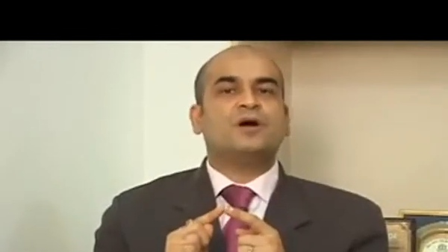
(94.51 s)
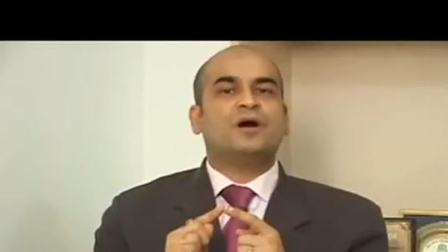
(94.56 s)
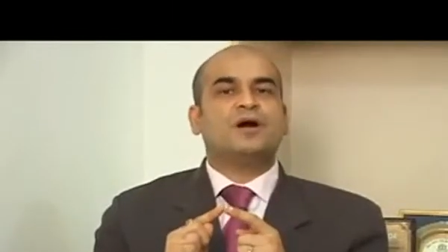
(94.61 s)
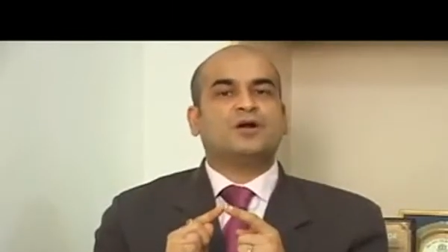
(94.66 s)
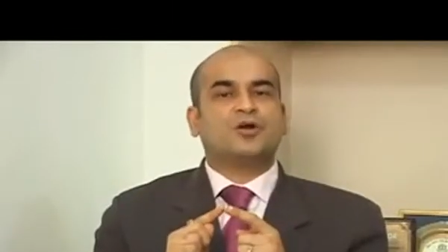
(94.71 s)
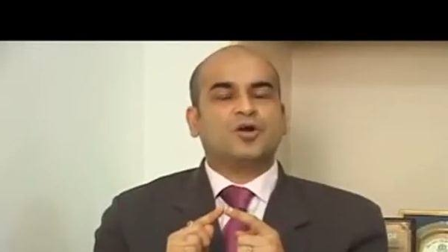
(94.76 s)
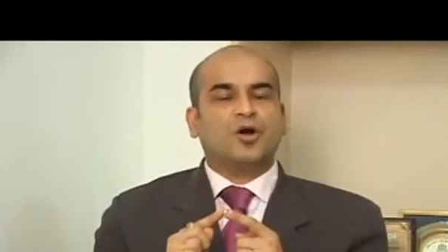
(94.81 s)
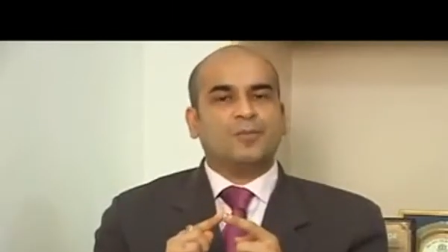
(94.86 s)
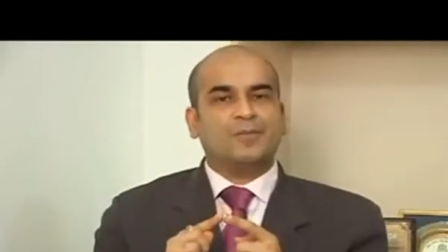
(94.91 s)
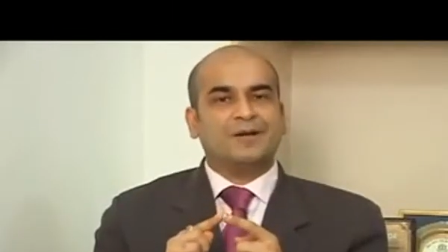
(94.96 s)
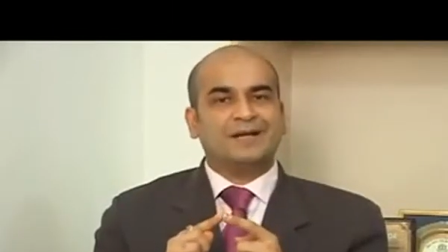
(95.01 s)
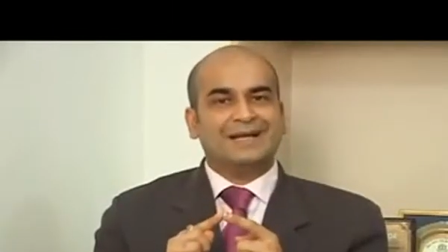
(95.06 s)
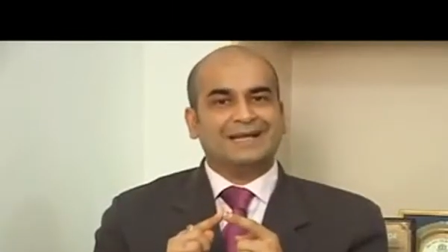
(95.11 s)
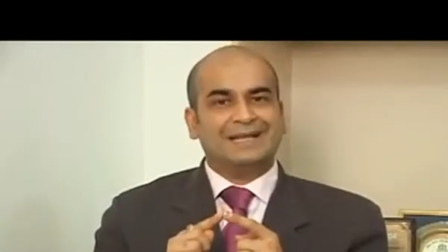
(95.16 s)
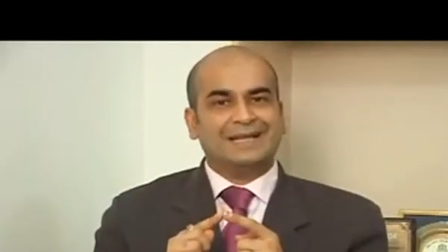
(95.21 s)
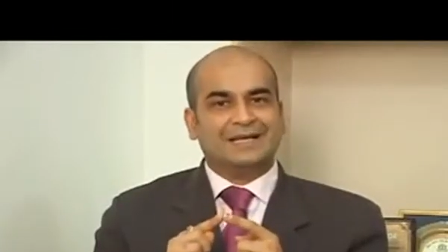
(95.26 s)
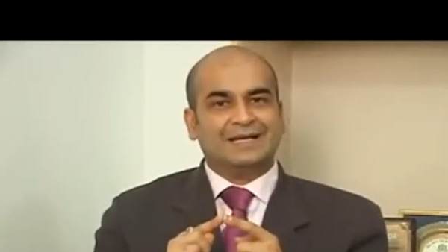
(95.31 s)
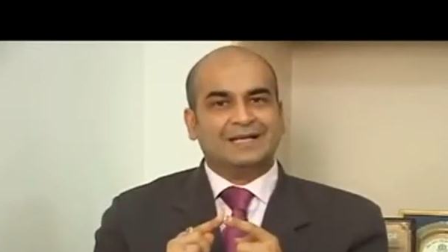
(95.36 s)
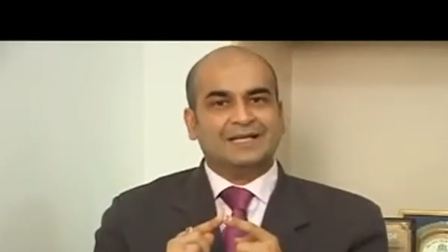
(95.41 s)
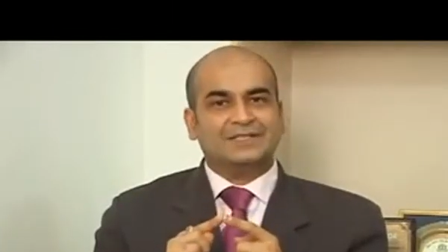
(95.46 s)

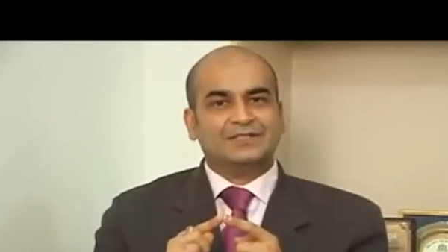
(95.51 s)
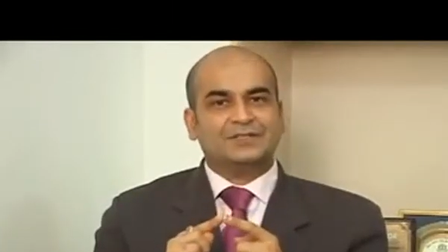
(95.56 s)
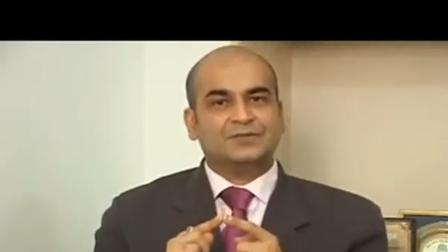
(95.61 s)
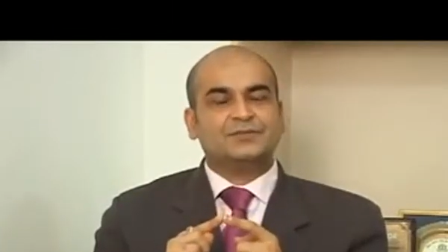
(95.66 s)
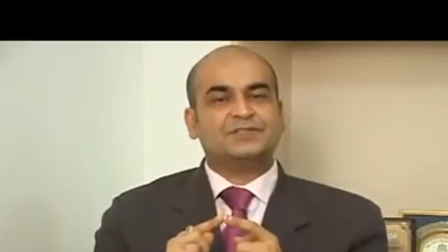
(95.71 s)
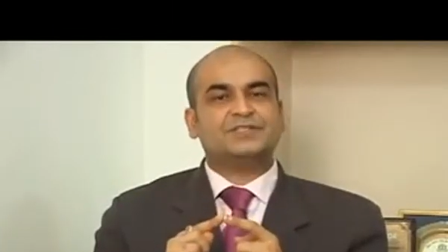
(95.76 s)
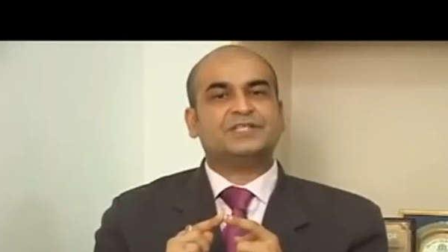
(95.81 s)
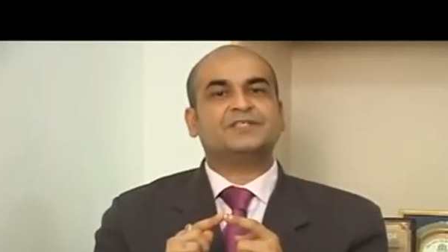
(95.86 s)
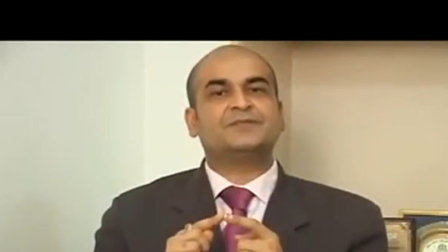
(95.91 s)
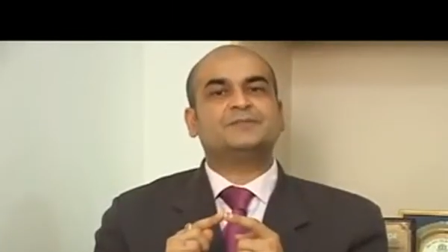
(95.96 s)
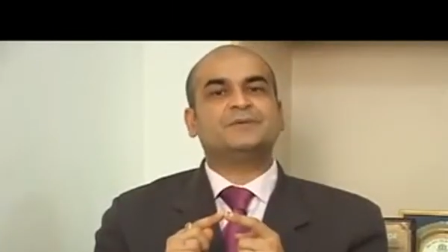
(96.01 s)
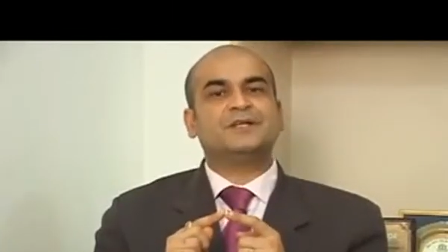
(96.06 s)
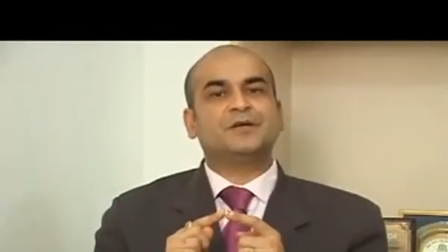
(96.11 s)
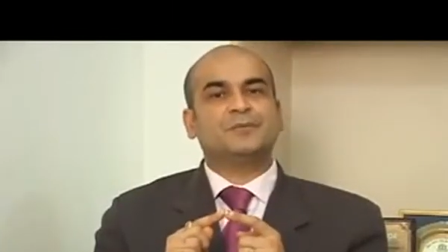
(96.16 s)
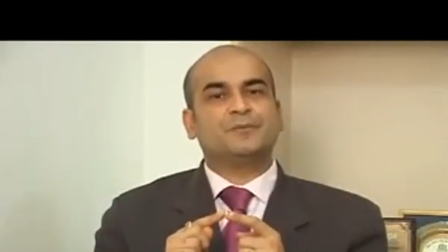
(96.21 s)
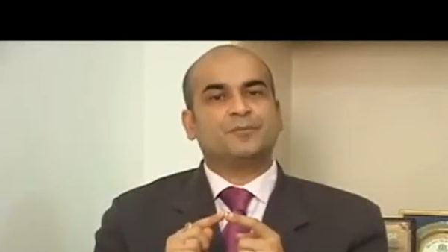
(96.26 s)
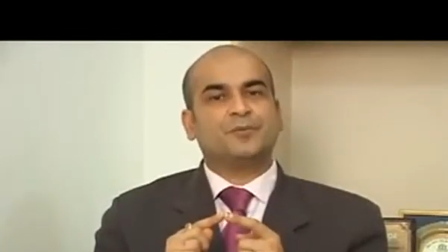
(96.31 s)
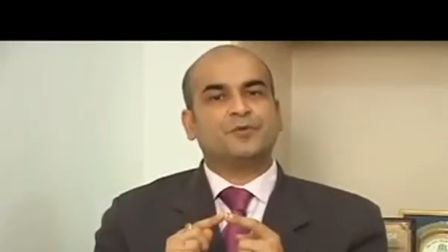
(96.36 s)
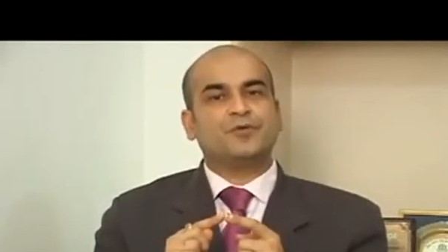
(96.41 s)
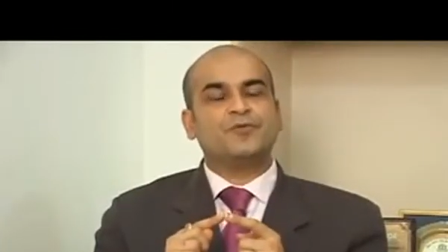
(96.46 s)
accommodating lens which has been
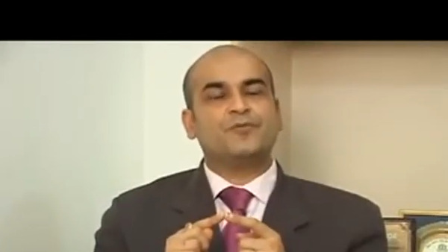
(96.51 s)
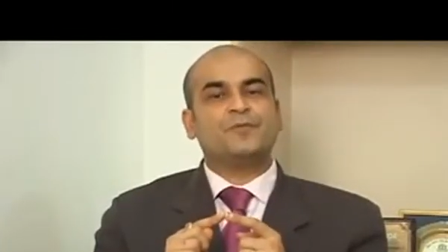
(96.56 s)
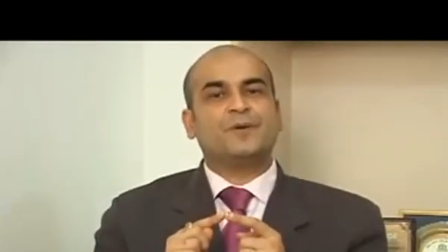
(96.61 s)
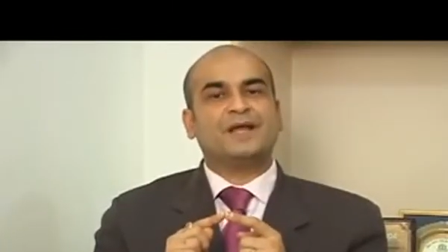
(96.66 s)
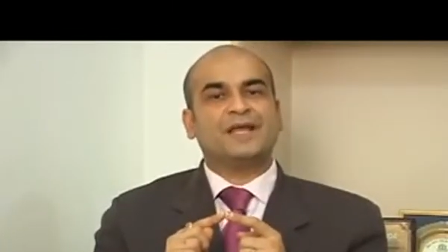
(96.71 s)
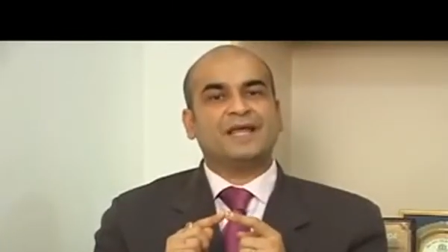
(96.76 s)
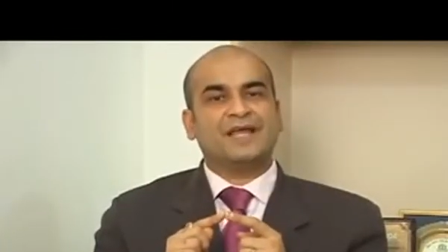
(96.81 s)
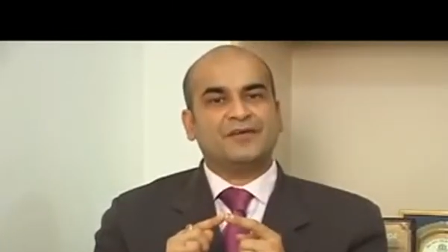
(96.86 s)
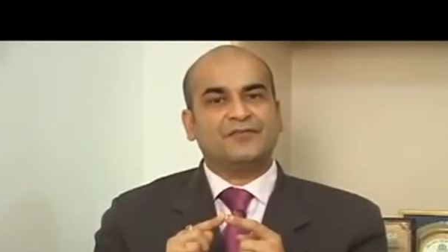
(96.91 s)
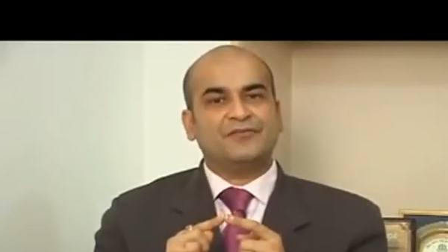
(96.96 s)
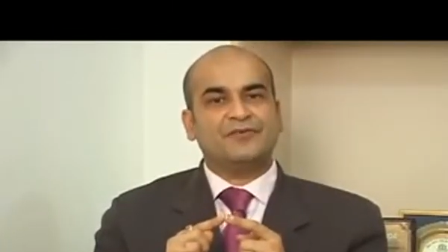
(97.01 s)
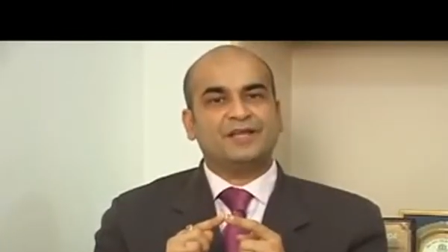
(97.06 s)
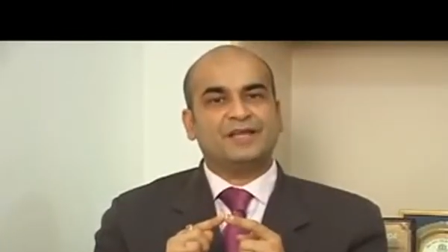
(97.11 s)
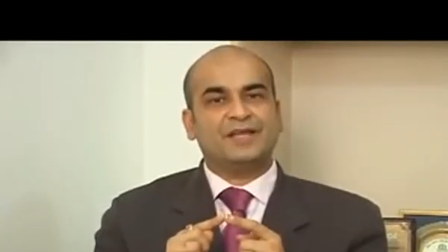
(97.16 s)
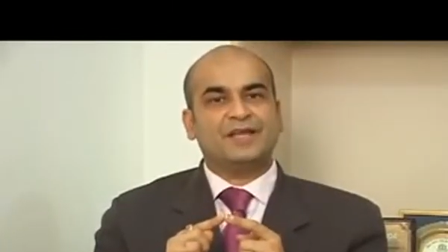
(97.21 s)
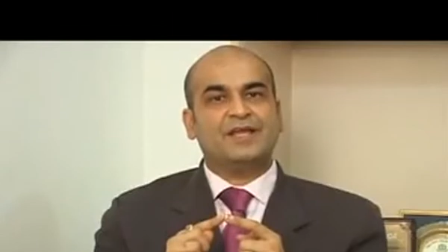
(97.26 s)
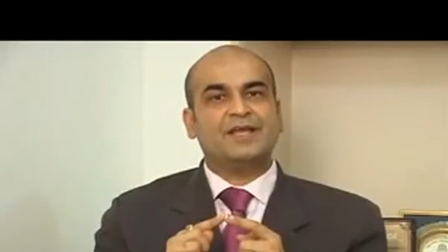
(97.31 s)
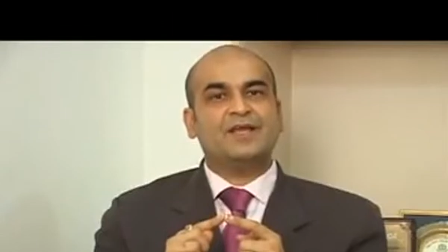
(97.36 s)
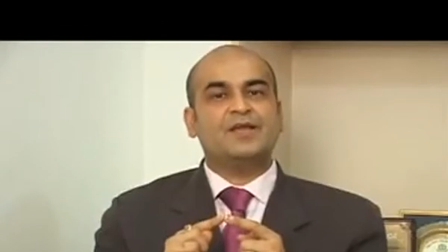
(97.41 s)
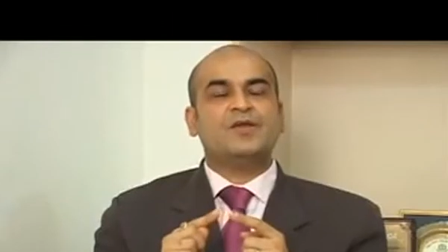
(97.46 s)
approved by
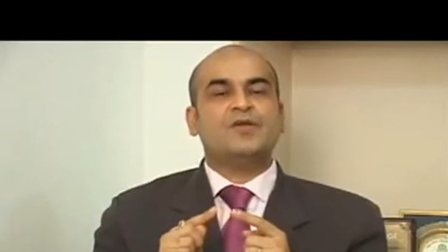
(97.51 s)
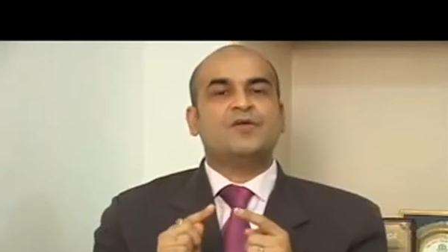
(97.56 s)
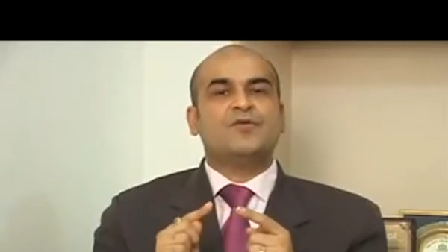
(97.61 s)
FDA